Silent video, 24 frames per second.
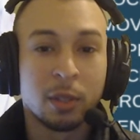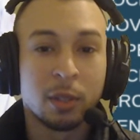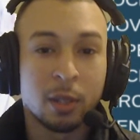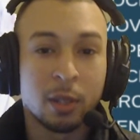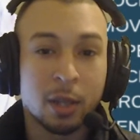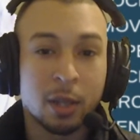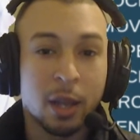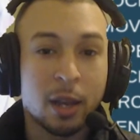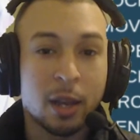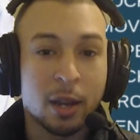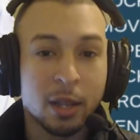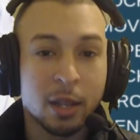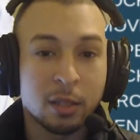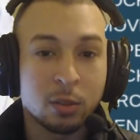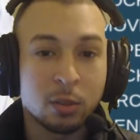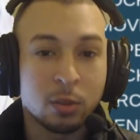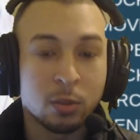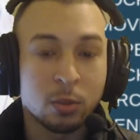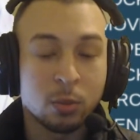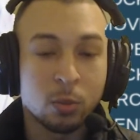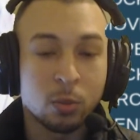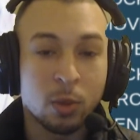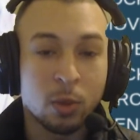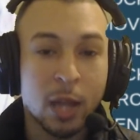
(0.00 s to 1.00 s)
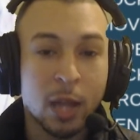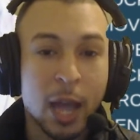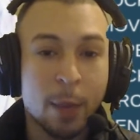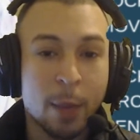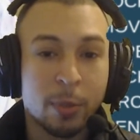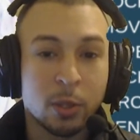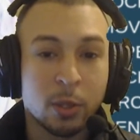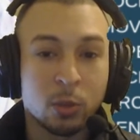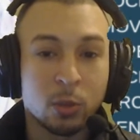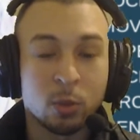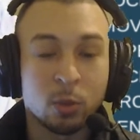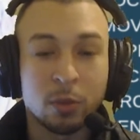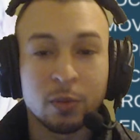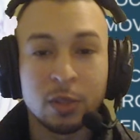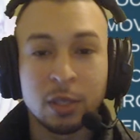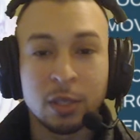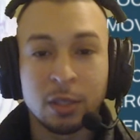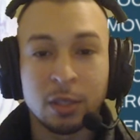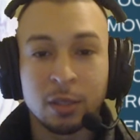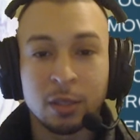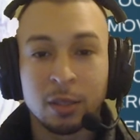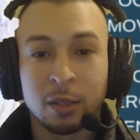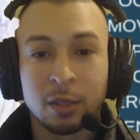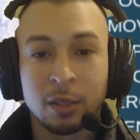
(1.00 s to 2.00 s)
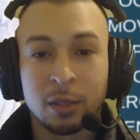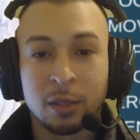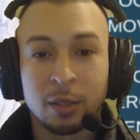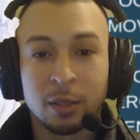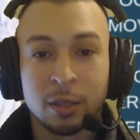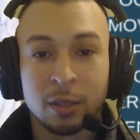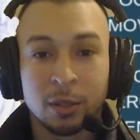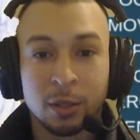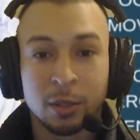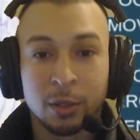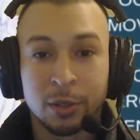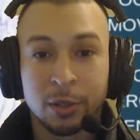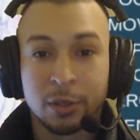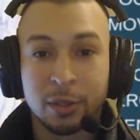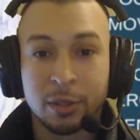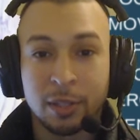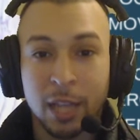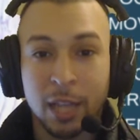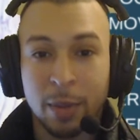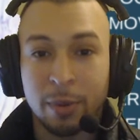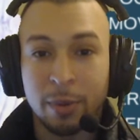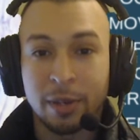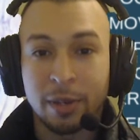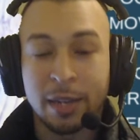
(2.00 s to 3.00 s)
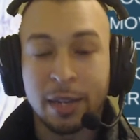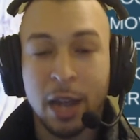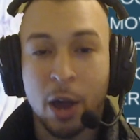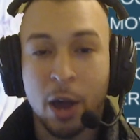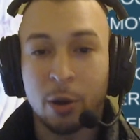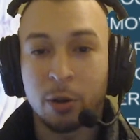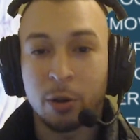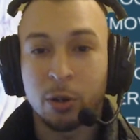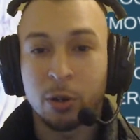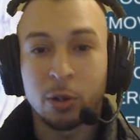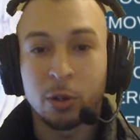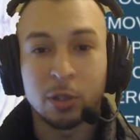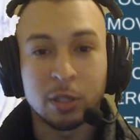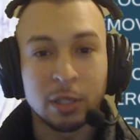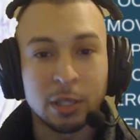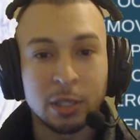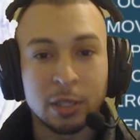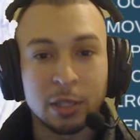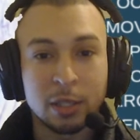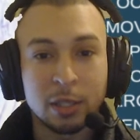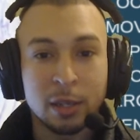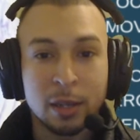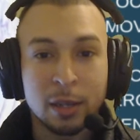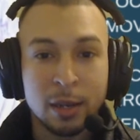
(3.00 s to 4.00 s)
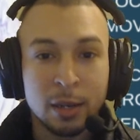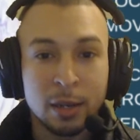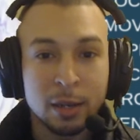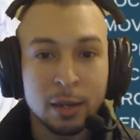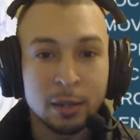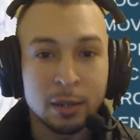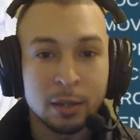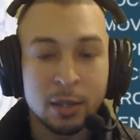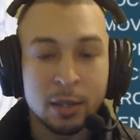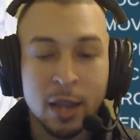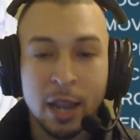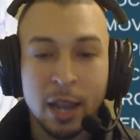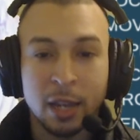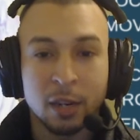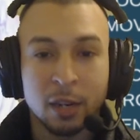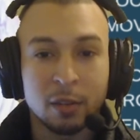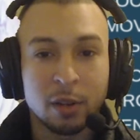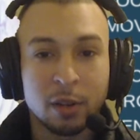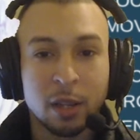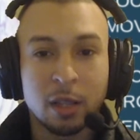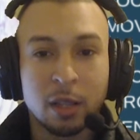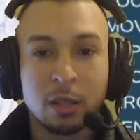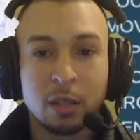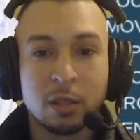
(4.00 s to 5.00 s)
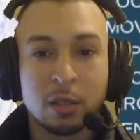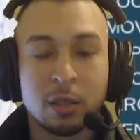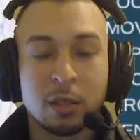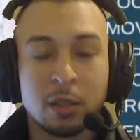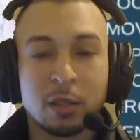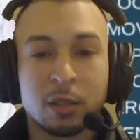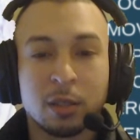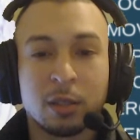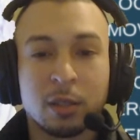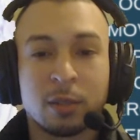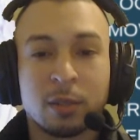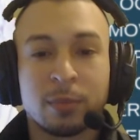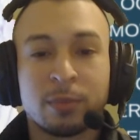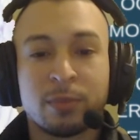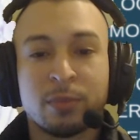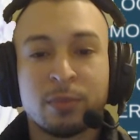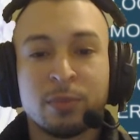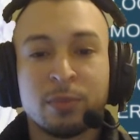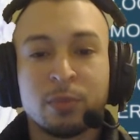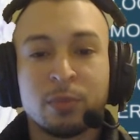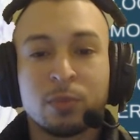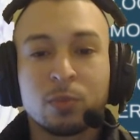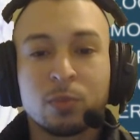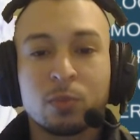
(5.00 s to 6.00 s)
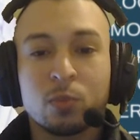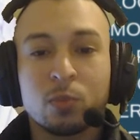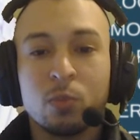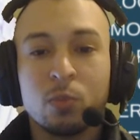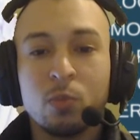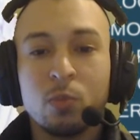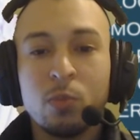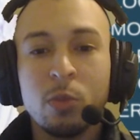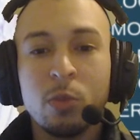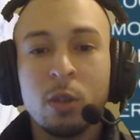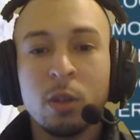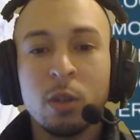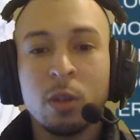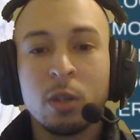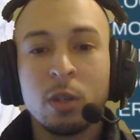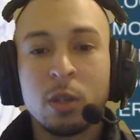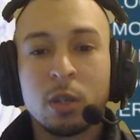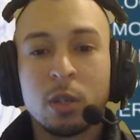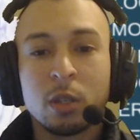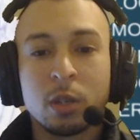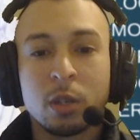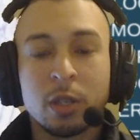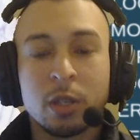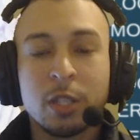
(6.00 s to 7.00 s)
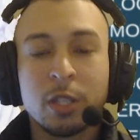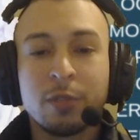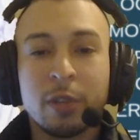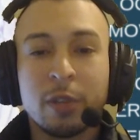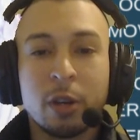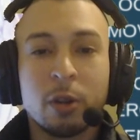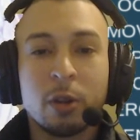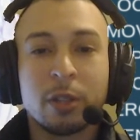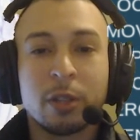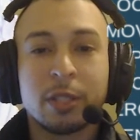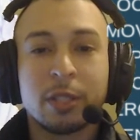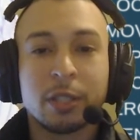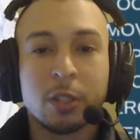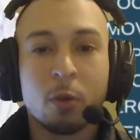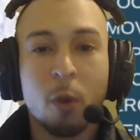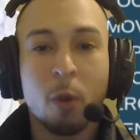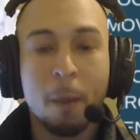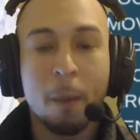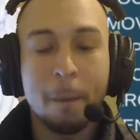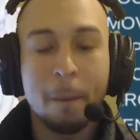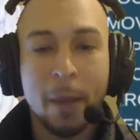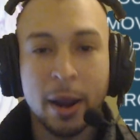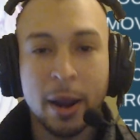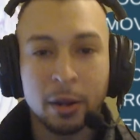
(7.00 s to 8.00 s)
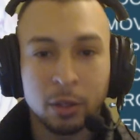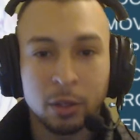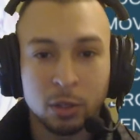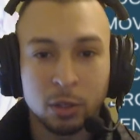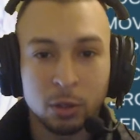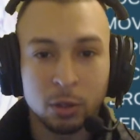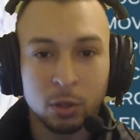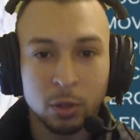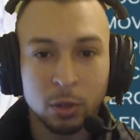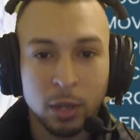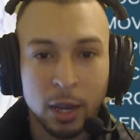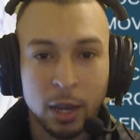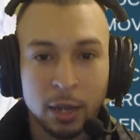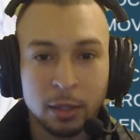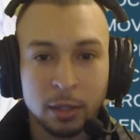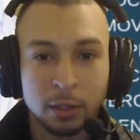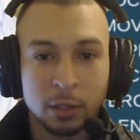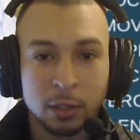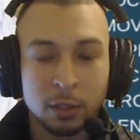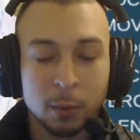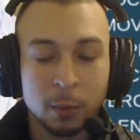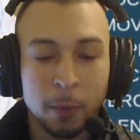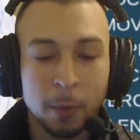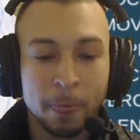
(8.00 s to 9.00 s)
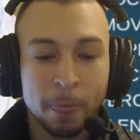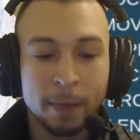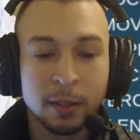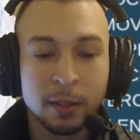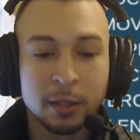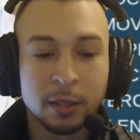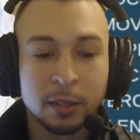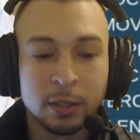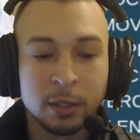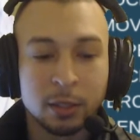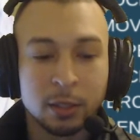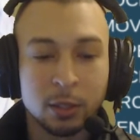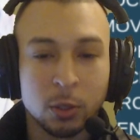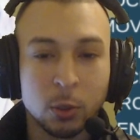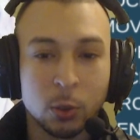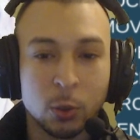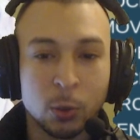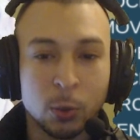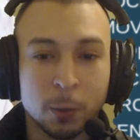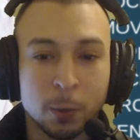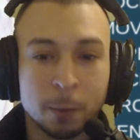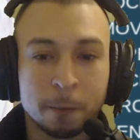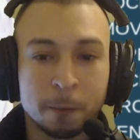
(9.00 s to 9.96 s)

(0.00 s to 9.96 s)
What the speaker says: And that's what happens with these Debbie Downers, these negative Nancy's. So this video is just a reminder to you guys to